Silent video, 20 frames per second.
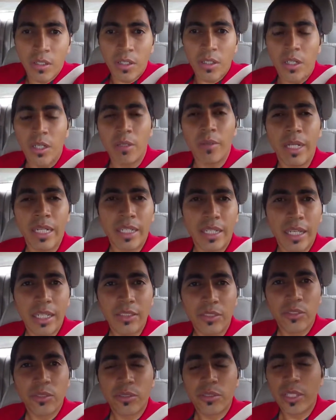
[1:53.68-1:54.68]
Alright
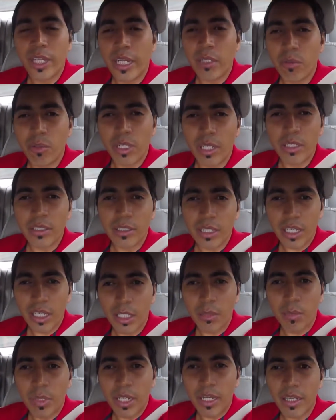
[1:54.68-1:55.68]
guys, so today we're going to
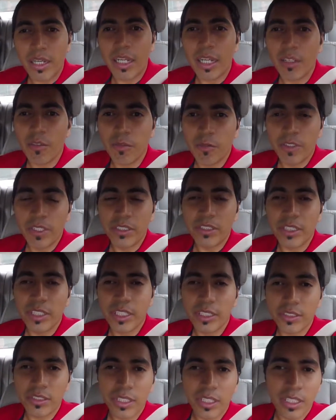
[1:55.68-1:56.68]
talk about how
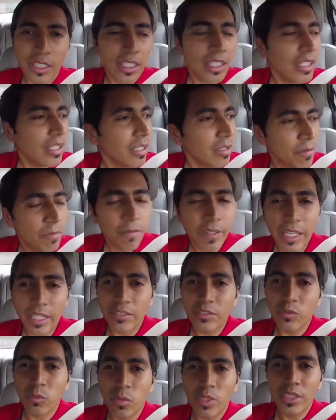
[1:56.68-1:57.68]
physics
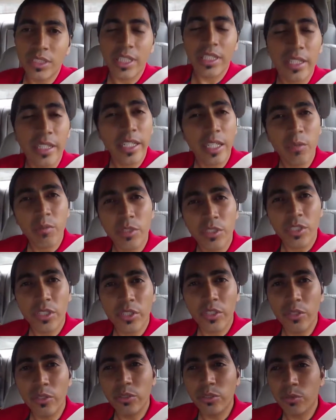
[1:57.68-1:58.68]
affects what technique we
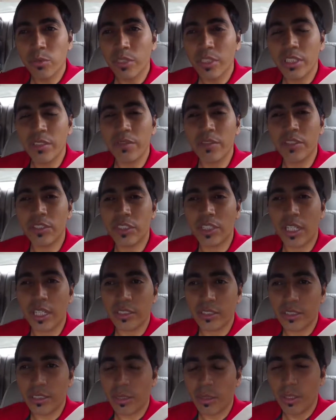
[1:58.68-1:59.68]
should use with different
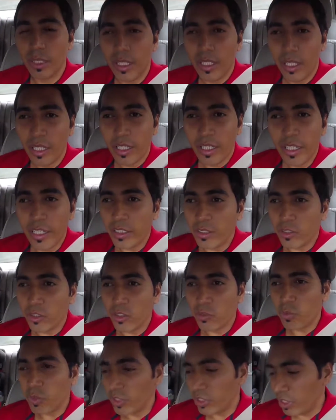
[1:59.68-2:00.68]
shots. And
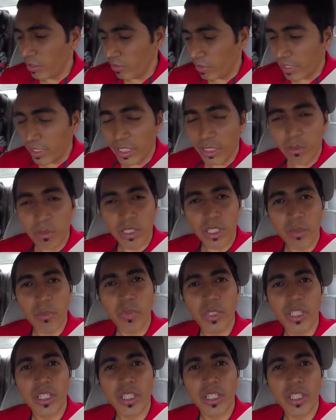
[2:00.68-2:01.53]
so specifically we're going to be